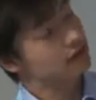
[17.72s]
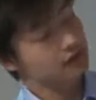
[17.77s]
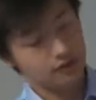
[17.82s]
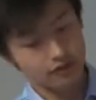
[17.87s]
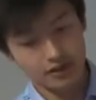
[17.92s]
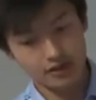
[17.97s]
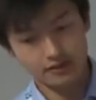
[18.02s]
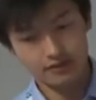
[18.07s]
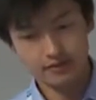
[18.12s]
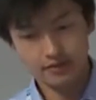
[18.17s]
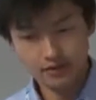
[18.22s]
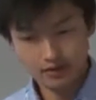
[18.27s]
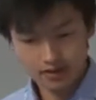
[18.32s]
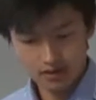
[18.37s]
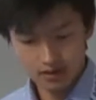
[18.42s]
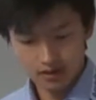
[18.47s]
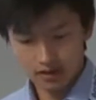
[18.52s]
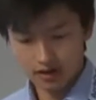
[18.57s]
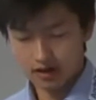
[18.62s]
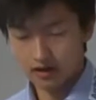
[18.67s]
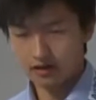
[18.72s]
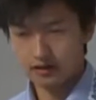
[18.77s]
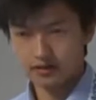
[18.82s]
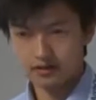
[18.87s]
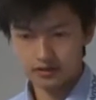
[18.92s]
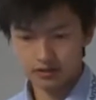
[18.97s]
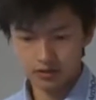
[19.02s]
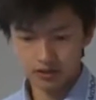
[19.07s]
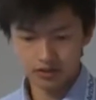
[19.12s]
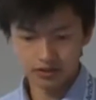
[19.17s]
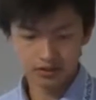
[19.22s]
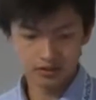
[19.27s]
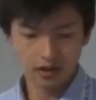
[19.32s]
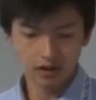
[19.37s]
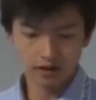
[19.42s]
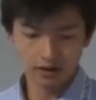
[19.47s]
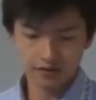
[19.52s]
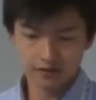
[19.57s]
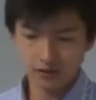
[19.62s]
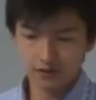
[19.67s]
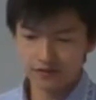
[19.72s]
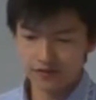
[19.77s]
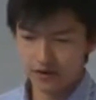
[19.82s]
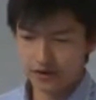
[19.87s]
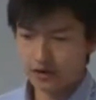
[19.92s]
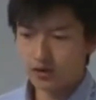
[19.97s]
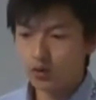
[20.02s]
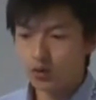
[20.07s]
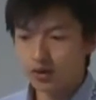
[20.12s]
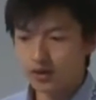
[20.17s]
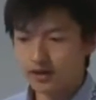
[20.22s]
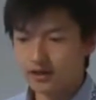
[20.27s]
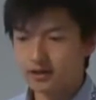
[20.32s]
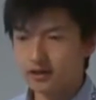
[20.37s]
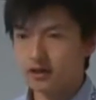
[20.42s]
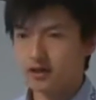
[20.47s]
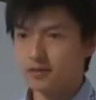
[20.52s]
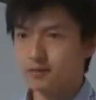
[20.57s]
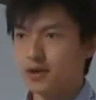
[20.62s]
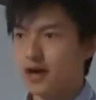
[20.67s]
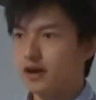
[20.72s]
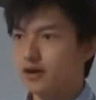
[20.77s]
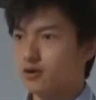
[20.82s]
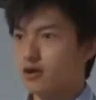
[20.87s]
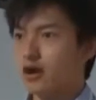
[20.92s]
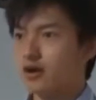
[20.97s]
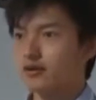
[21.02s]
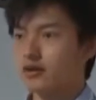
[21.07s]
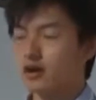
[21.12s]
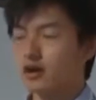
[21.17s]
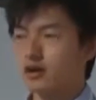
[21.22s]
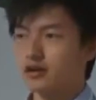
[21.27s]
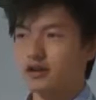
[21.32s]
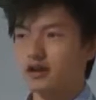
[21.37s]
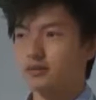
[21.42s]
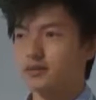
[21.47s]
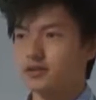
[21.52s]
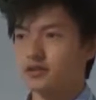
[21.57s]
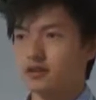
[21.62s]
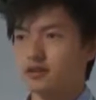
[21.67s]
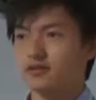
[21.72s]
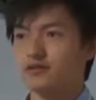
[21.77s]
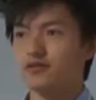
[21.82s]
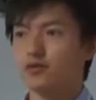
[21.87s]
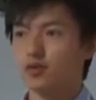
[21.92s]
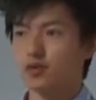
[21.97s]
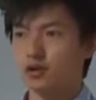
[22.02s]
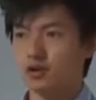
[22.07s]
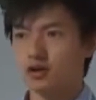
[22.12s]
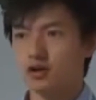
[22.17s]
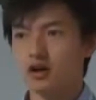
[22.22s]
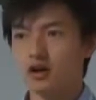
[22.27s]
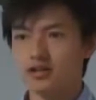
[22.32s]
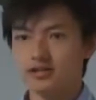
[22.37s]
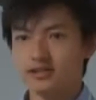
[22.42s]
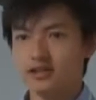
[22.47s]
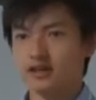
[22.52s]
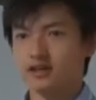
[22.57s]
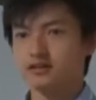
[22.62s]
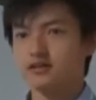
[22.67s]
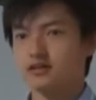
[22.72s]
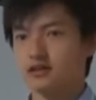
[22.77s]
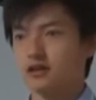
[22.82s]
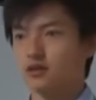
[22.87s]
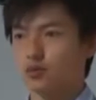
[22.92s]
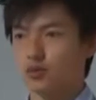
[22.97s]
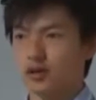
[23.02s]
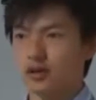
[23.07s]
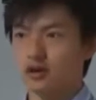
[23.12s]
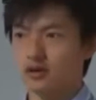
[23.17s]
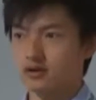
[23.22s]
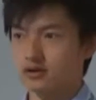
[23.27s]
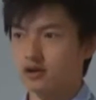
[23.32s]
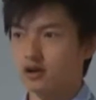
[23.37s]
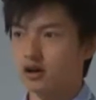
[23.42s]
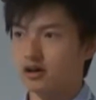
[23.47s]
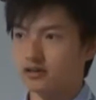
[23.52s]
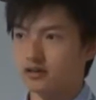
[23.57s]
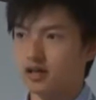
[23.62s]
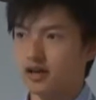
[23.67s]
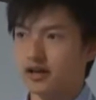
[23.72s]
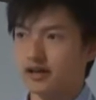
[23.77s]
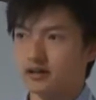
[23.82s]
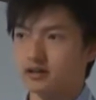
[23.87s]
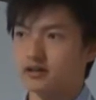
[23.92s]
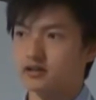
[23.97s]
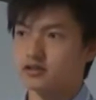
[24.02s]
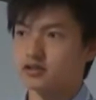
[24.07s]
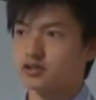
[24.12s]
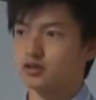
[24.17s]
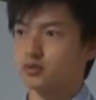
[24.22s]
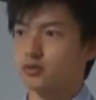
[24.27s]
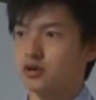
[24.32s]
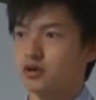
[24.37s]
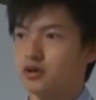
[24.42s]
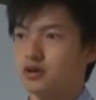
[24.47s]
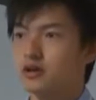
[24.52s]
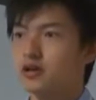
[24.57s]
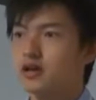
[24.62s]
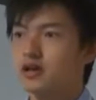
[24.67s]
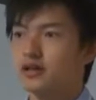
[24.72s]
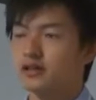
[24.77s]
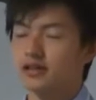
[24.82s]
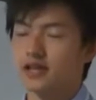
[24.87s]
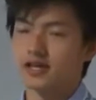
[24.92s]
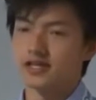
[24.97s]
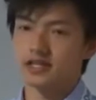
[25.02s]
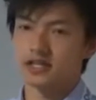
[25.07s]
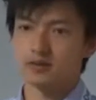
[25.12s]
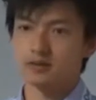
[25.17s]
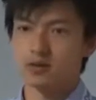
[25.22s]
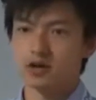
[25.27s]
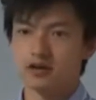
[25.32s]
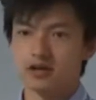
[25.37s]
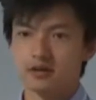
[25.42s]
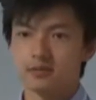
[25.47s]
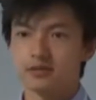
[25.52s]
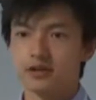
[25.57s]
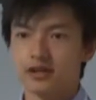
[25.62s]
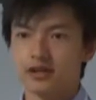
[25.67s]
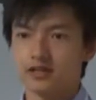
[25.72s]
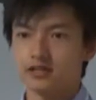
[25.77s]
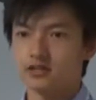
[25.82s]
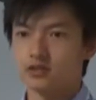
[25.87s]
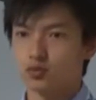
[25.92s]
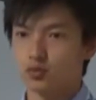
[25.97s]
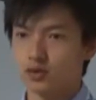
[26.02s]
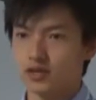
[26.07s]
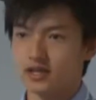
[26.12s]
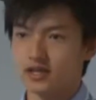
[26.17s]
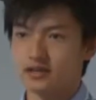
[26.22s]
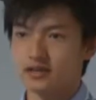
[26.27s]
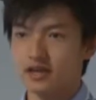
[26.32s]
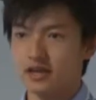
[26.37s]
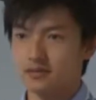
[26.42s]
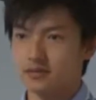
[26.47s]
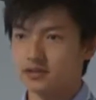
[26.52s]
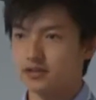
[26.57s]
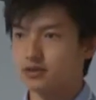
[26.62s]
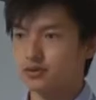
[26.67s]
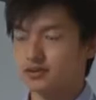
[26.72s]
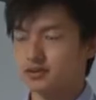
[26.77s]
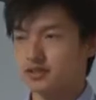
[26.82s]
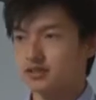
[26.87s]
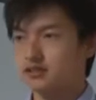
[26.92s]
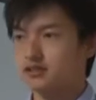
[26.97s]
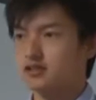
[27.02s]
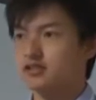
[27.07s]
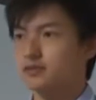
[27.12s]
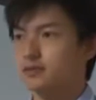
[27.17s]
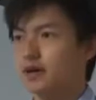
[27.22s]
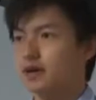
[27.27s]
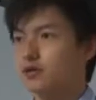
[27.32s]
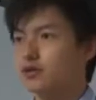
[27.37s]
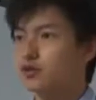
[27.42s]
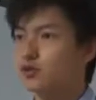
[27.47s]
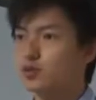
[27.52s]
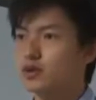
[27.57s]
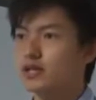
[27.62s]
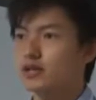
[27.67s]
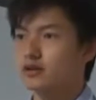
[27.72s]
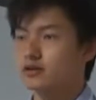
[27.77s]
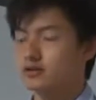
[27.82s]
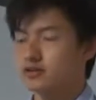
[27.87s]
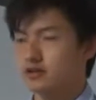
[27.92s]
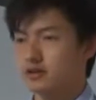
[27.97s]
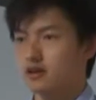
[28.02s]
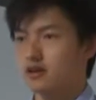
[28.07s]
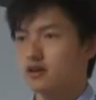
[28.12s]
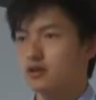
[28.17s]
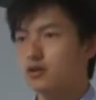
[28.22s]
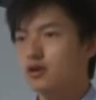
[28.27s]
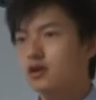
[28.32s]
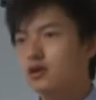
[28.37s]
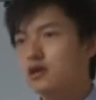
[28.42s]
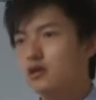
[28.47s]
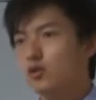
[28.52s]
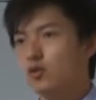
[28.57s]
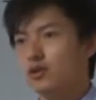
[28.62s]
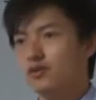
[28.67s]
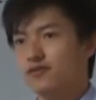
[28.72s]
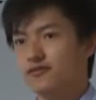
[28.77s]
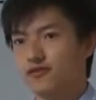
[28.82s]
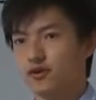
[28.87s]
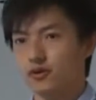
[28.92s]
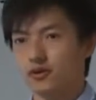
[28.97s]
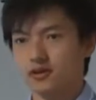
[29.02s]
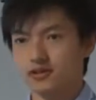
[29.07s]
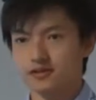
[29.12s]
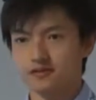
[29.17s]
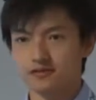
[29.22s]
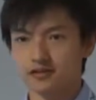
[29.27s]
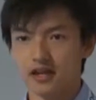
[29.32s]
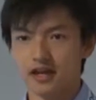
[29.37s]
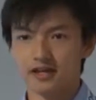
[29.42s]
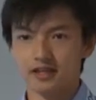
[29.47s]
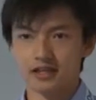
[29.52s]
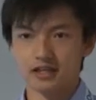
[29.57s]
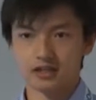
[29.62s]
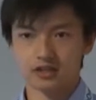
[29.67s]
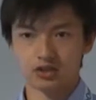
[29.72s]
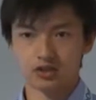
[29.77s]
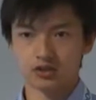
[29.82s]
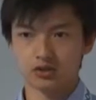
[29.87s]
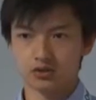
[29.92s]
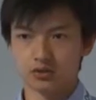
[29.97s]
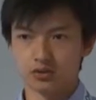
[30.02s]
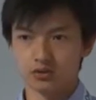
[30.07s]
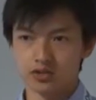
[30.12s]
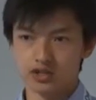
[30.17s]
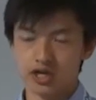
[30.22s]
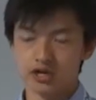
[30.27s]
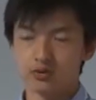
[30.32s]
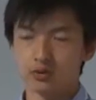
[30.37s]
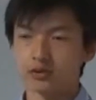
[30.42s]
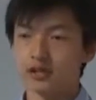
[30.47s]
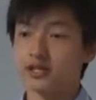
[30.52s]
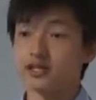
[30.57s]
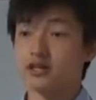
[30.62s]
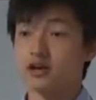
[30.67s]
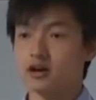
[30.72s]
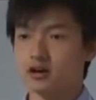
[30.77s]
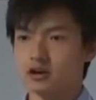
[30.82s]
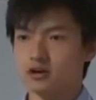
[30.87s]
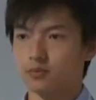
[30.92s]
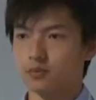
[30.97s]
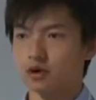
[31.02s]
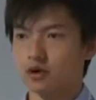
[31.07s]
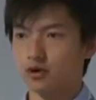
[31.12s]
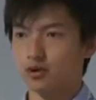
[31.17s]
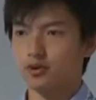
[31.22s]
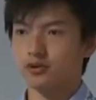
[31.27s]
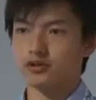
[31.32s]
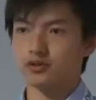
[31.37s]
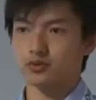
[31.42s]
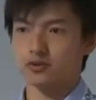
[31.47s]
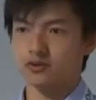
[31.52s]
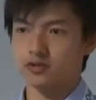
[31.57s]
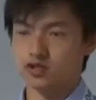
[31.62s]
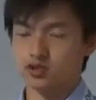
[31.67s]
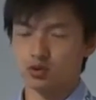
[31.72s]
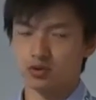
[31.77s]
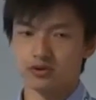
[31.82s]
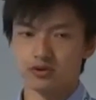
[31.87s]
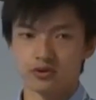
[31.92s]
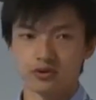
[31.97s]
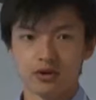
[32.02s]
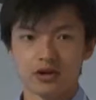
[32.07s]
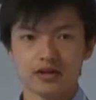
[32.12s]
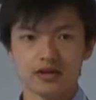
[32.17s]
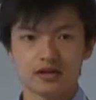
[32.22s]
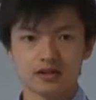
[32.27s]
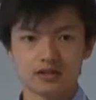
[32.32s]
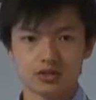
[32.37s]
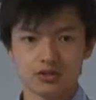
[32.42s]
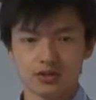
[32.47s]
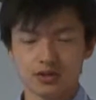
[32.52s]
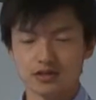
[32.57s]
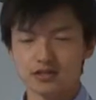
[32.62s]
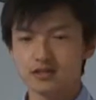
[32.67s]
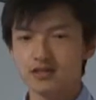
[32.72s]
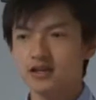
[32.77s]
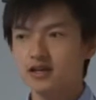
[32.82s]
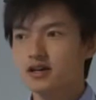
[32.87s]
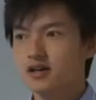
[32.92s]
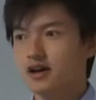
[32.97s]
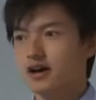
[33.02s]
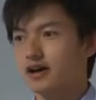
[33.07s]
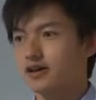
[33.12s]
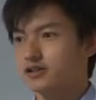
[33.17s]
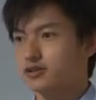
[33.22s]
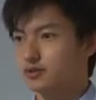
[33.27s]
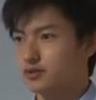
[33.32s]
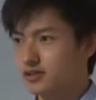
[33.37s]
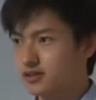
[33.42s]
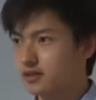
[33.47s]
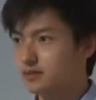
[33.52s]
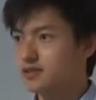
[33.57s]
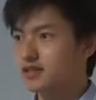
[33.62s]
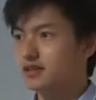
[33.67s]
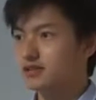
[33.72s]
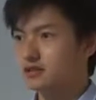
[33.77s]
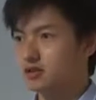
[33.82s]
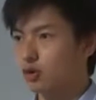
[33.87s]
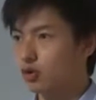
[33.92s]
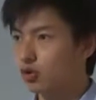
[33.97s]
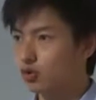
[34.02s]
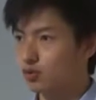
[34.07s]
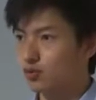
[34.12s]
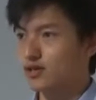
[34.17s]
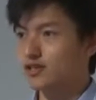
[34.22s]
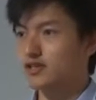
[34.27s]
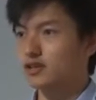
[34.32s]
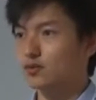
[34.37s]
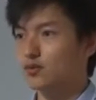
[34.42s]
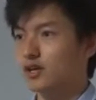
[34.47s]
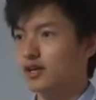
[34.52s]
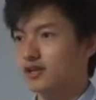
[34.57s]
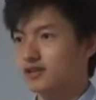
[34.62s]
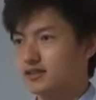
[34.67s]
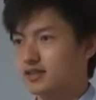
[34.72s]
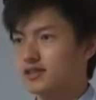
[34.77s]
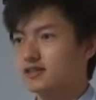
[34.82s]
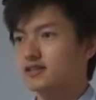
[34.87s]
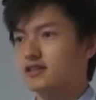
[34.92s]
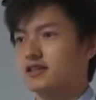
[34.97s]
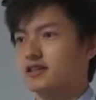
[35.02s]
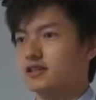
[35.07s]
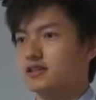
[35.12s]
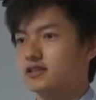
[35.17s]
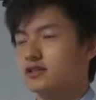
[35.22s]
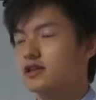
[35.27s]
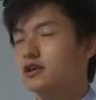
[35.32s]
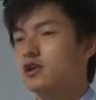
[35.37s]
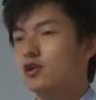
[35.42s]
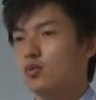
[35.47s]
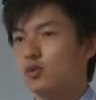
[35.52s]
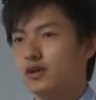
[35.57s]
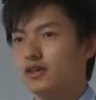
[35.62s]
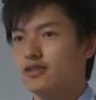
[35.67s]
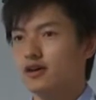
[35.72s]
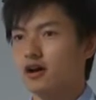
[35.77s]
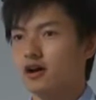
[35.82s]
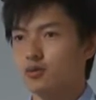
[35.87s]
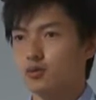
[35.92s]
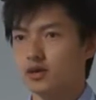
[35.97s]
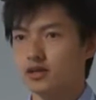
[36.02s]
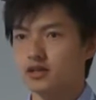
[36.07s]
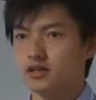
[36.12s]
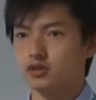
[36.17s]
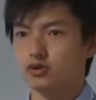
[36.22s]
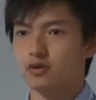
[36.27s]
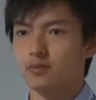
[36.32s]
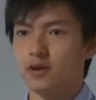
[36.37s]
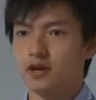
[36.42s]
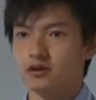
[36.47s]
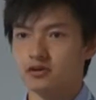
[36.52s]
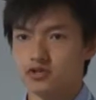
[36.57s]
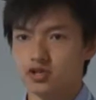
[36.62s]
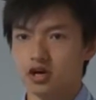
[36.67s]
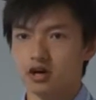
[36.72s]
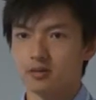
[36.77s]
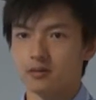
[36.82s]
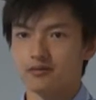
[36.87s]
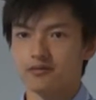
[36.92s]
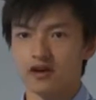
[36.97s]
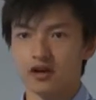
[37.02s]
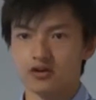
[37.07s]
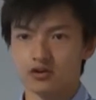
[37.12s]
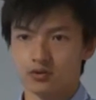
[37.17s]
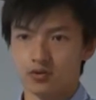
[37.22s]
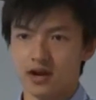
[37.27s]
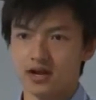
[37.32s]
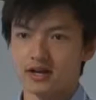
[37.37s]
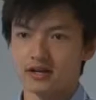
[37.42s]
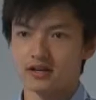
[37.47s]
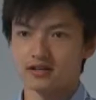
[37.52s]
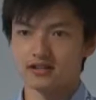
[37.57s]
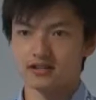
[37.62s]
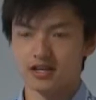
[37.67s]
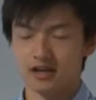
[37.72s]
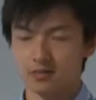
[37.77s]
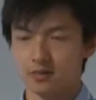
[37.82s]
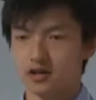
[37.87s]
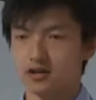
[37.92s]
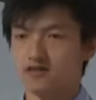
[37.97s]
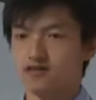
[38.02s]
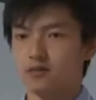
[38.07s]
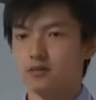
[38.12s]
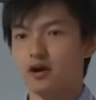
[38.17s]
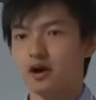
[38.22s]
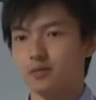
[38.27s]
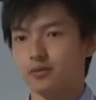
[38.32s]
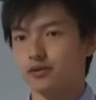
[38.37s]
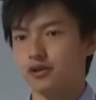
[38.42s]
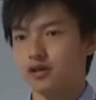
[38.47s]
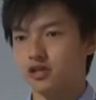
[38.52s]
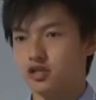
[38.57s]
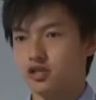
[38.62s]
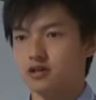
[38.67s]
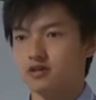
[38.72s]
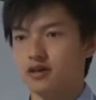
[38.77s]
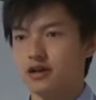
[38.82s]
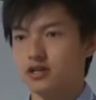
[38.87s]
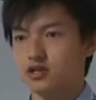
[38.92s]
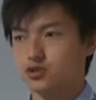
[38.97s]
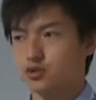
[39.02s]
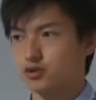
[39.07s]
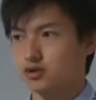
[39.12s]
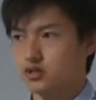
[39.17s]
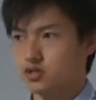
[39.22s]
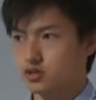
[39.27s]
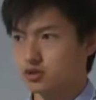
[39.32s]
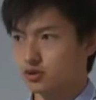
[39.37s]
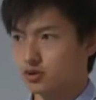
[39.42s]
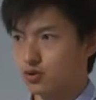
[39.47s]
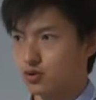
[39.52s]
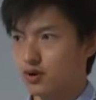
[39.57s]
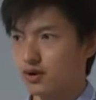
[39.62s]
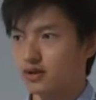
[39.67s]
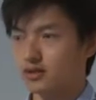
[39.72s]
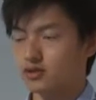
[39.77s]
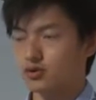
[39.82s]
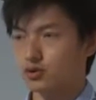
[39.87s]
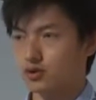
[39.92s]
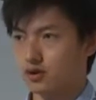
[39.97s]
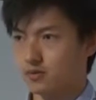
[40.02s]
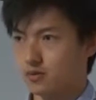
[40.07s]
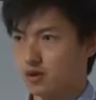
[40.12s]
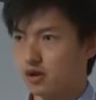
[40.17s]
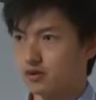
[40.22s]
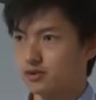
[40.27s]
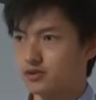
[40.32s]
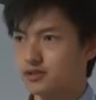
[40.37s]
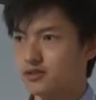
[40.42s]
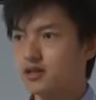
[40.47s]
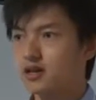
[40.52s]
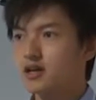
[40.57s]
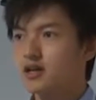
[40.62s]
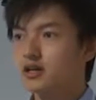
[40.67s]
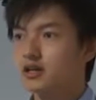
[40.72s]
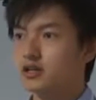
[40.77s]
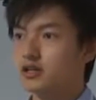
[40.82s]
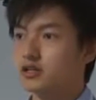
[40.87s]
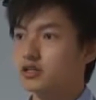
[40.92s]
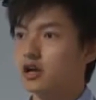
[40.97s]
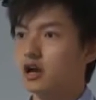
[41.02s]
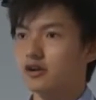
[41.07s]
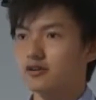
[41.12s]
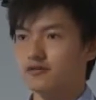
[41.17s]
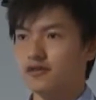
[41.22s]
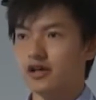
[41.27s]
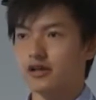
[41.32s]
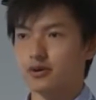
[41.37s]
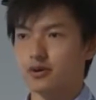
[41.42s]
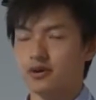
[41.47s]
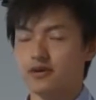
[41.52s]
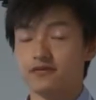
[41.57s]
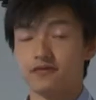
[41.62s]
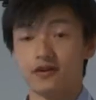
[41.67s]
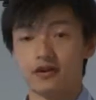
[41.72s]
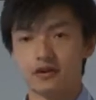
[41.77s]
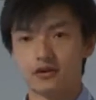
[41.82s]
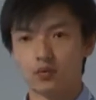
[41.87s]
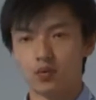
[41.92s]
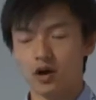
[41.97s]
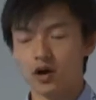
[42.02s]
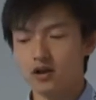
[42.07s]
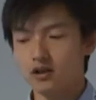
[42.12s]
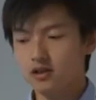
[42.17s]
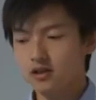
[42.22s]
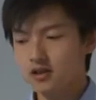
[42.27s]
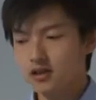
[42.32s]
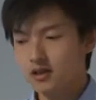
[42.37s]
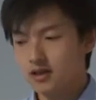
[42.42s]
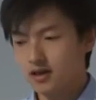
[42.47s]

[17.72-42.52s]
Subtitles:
Great. I'll give you a very quick background on Upstart for context. We are an online consumer lending marketplace. We came into existence about 3 years ago with a focus of lending to generally younger borrowers with shorter credit histories. So in some sense, the whole reason we exist is we thought we could do a better job of underwriting a segment of the population that traditional credit scoring models could not evaluate very well.